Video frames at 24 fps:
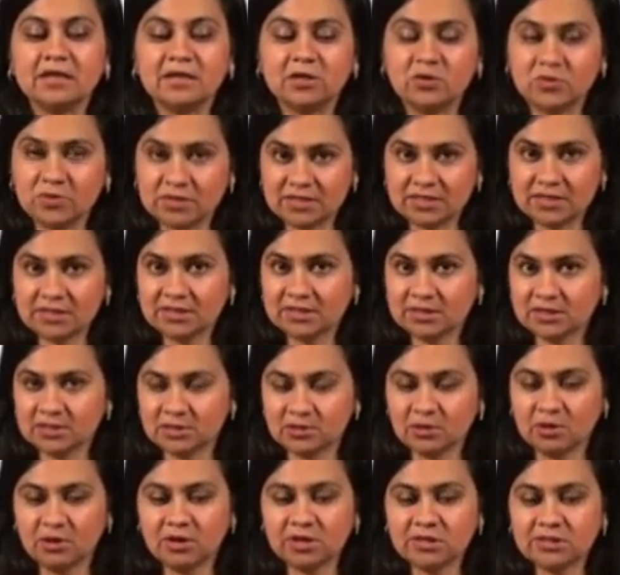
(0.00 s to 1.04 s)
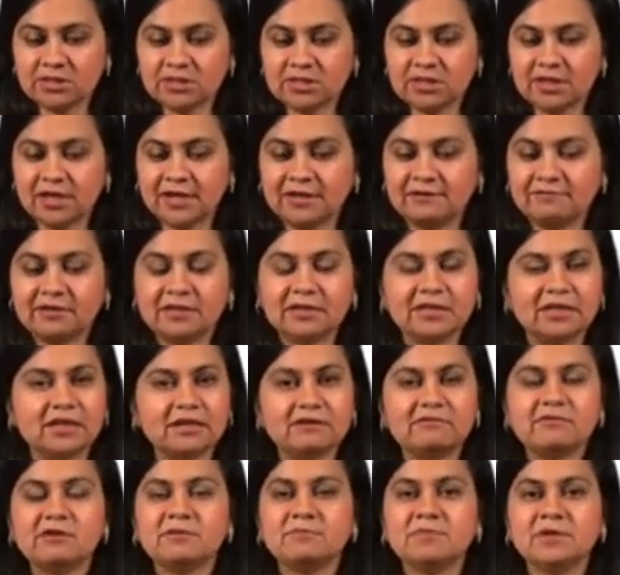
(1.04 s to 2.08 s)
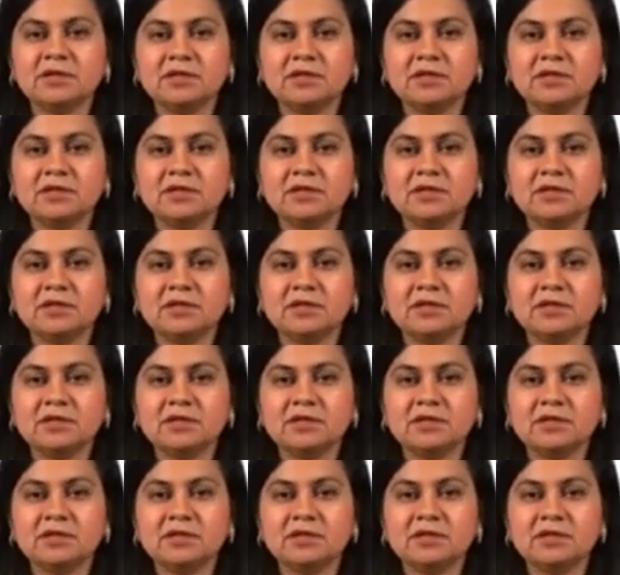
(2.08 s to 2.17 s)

linguistics is not and will never